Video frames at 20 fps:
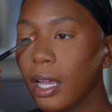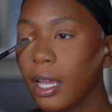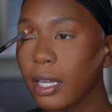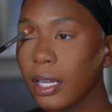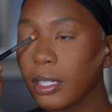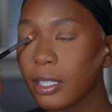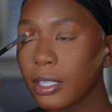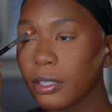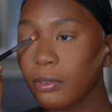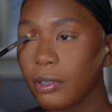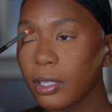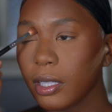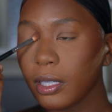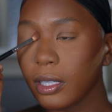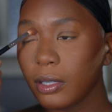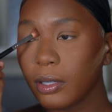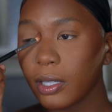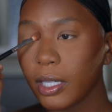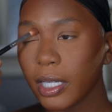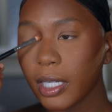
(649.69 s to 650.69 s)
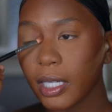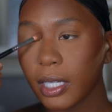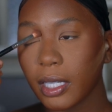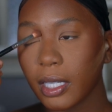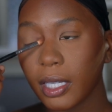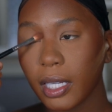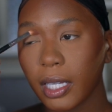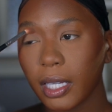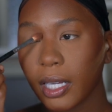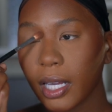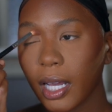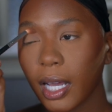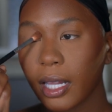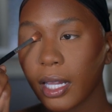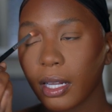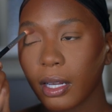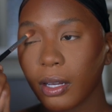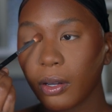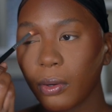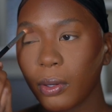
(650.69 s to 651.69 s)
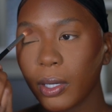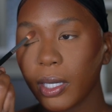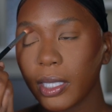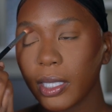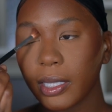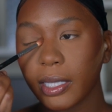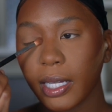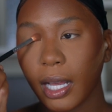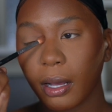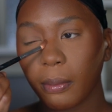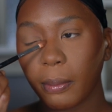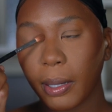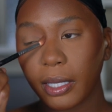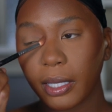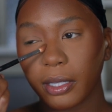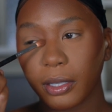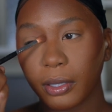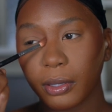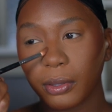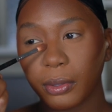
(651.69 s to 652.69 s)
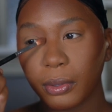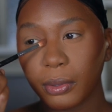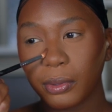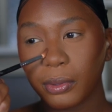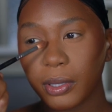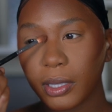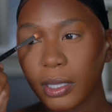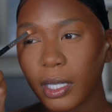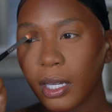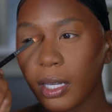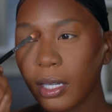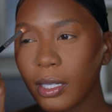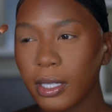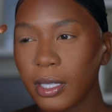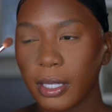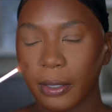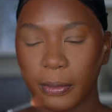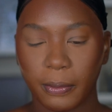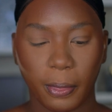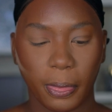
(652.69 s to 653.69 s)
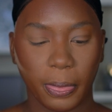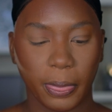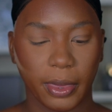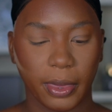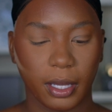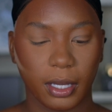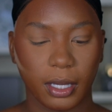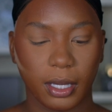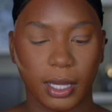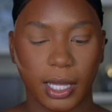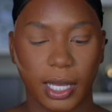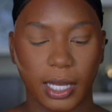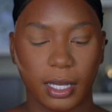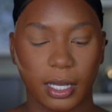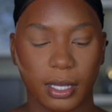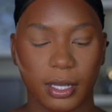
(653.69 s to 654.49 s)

and just really going in and kind of going down my nose like